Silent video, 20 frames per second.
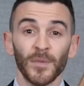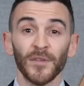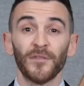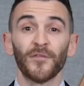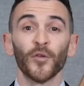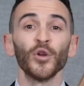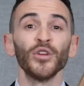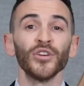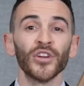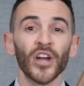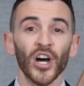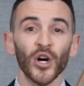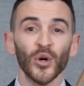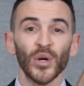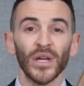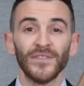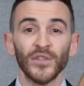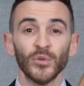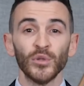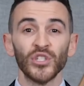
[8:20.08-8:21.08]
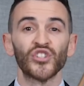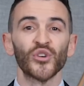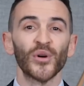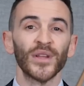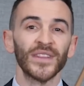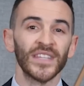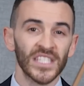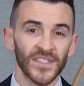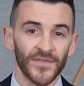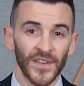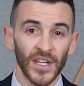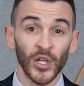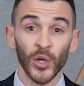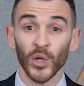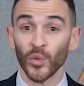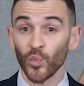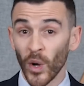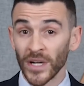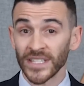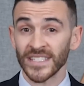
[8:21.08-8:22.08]
Before you go, if you enjoyed this video
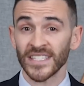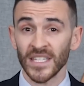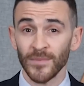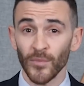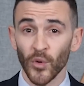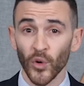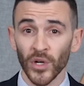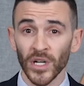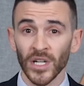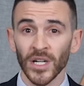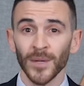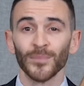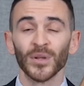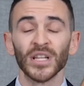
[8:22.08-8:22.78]
and want to see more,